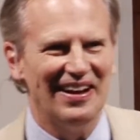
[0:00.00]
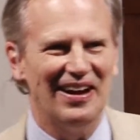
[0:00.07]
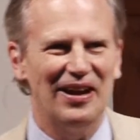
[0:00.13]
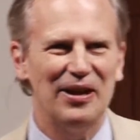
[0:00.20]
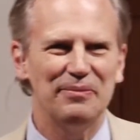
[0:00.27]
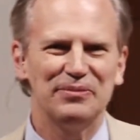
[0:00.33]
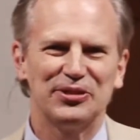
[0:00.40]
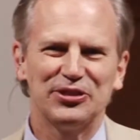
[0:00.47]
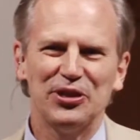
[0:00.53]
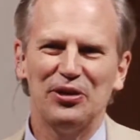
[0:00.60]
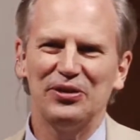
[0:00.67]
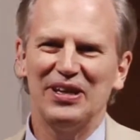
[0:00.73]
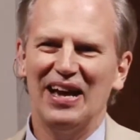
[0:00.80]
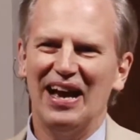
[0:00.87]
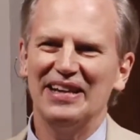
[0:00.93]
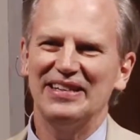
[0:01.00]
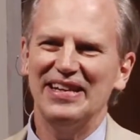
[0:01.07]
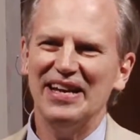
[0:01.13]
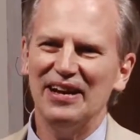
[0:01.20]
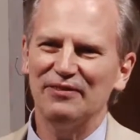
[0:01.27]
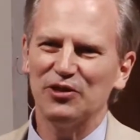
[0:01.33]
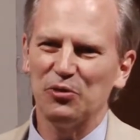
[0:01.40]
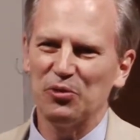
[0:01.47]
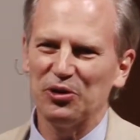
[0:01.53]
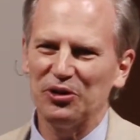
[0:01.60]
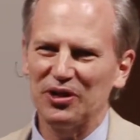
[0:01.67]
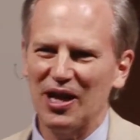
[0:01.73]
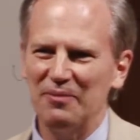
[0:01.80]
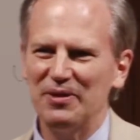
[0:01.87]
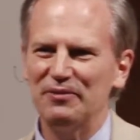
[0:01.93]
Um, so the idea of the
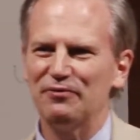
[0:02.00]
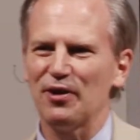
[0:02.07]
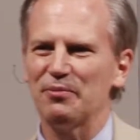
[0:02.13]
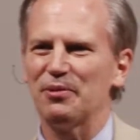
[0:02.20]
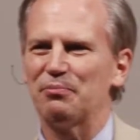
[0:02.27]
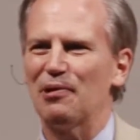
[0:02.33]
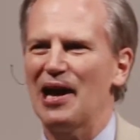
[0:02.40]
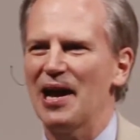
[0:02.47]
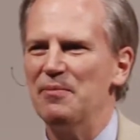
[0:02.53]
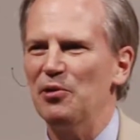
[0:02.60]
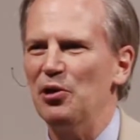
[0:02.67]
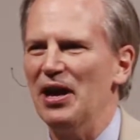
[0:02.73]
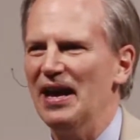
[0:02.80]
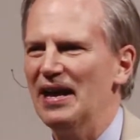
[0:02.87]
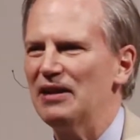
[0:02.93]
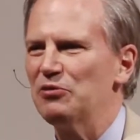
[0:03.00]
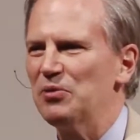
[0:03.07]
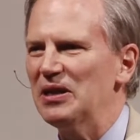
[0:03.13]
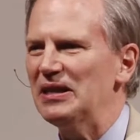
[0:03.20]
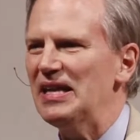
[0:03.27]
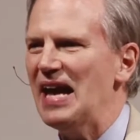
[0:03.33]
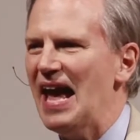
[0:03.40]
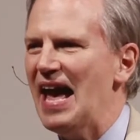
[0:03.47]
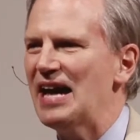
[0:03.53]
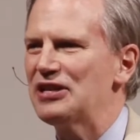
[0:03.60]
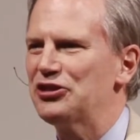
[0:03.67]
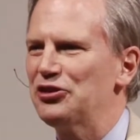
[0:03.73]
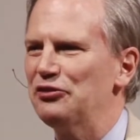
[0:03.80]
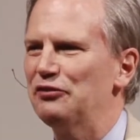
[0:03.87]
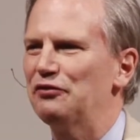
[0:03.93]
world coming from a primal egg really
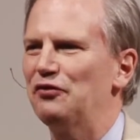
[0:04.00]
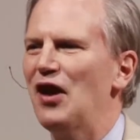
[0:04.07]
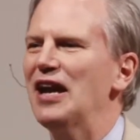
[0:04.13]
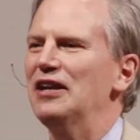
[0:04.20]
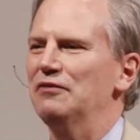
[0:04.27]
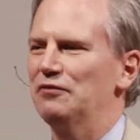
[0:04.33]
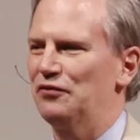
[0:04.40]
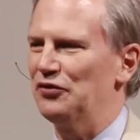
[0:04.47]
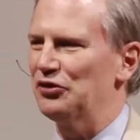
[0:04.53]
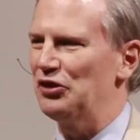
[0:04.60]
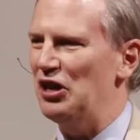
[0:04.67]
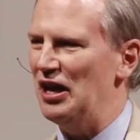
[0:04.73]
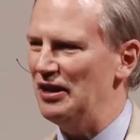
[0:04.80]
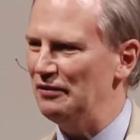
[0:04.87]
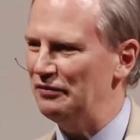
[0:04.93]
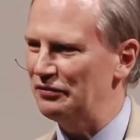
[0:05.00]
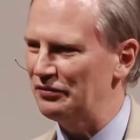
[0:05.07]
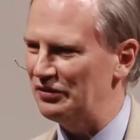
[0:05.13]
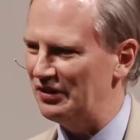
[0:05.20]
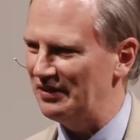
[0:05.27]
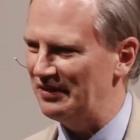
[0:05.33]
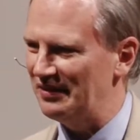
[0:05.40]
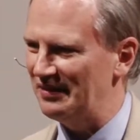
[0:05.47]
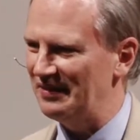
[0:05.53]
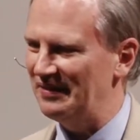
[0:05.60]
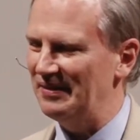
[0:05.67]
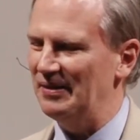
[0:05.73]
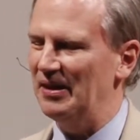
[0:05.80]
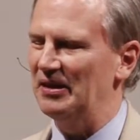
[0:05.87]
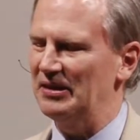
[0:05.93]
had to fight for life
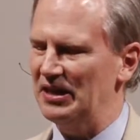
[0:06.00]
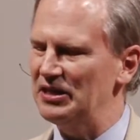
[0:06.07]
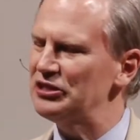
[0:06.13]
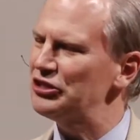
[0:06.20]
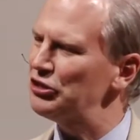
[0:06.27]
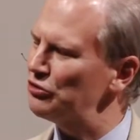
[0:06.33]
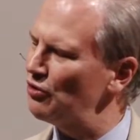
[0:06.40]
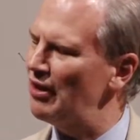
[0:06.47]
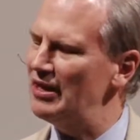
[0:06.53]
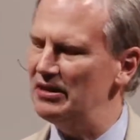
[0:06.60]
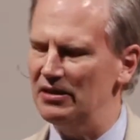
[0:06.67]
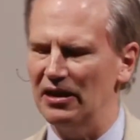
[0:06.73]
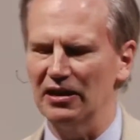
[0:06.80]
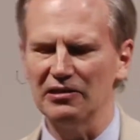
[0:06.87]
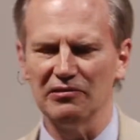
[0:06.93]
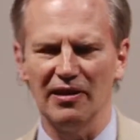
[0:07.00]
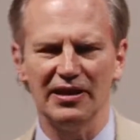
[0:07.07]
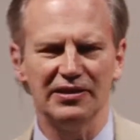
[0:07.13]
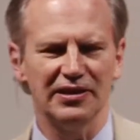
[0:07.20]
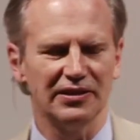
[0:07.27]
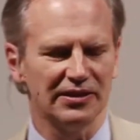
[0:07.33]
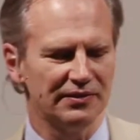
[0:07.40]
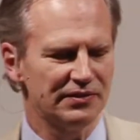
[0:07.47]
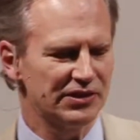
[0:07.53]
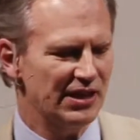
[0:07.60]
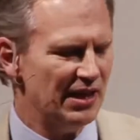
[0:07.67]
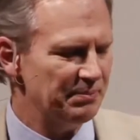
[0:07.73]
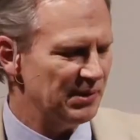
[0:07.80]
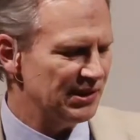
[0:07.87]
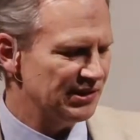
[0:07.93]
uh, against a great, a great deal of
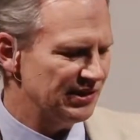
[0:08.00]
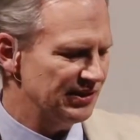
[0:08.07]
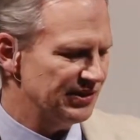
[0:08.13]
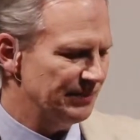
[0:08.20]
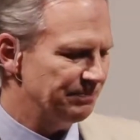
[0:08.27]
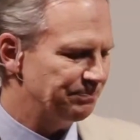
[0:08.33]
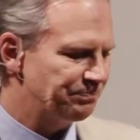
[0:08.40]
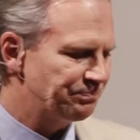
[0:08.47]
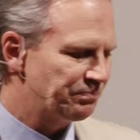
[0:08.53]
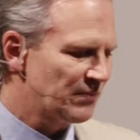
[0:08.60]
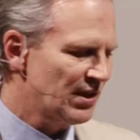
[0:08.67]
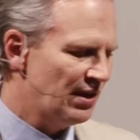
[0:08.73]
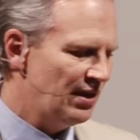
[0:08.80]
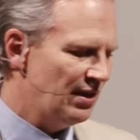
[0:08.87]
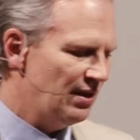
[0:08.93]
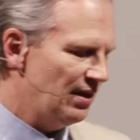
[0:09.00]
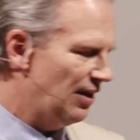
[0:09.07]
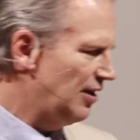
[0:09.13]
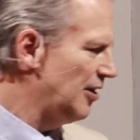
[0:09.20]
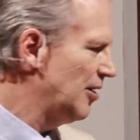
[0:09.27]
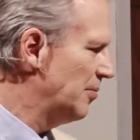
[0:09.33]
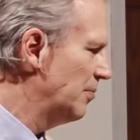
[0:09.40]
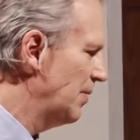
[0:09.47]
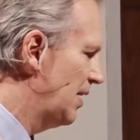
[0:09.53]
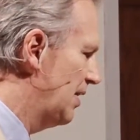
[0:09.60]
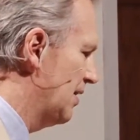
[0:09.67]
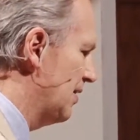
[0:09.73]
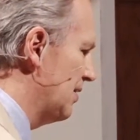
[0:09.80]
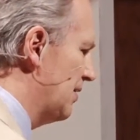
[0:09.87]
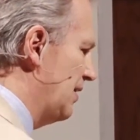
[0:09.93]
skepticism. Um,
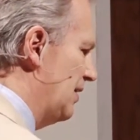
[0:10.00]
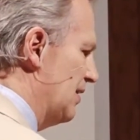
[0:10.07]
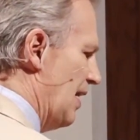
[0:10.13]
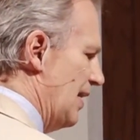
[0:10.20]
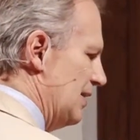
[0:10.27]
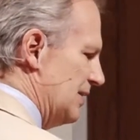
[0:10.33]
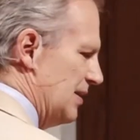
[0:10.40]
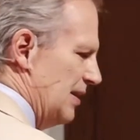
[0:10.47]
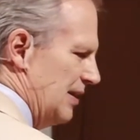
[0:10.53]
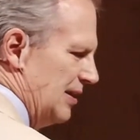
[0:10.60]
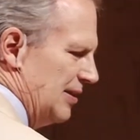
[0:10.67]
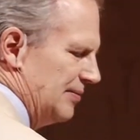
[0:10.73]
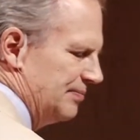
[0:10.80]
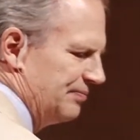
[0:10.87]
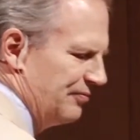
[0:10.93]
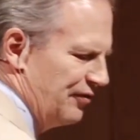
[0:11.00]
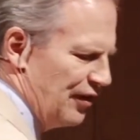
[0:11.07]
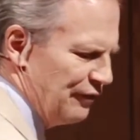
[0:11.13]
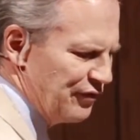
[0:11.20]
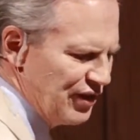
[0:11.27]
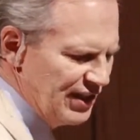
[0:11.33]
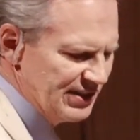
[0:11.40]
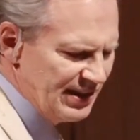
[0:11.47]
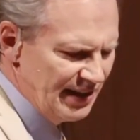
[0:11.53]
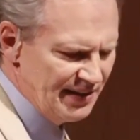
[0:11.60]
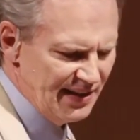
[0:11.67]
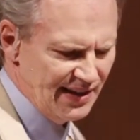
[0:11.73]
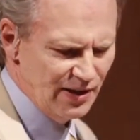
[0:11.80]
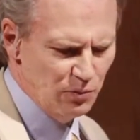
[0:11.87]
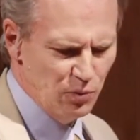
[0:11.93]
in the 1950s, I
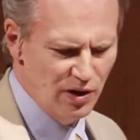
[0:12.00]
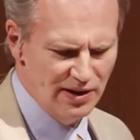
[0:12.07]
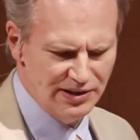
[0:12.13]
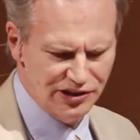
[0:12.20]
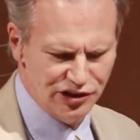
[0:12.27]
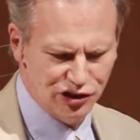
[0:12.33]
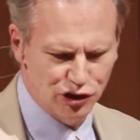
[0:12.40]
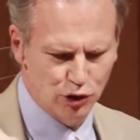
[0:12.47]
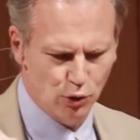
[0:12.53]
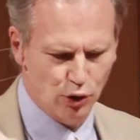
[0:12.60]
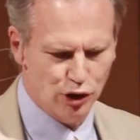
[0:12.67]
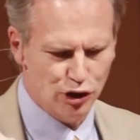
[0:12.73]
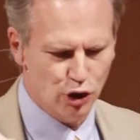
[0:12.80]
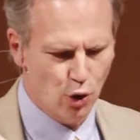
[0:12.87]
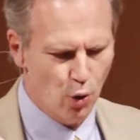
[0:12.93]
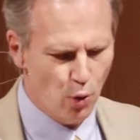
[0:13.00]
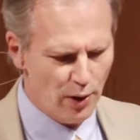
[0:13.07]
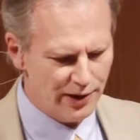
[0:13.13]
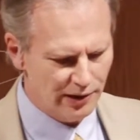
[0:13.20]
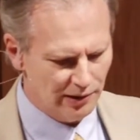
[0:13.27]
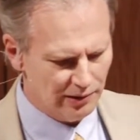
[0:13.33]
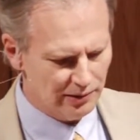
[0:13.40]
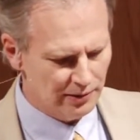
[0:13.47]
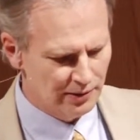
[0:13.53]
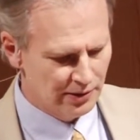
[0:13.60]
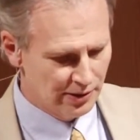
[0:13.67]
think it was, George Hoyle,